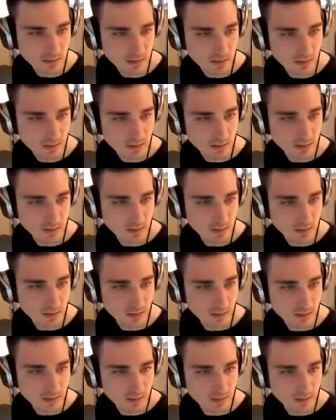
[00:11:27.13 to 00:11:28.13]

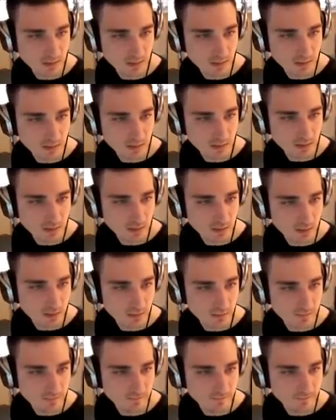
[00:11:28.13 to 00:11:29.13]
Nobody speaks.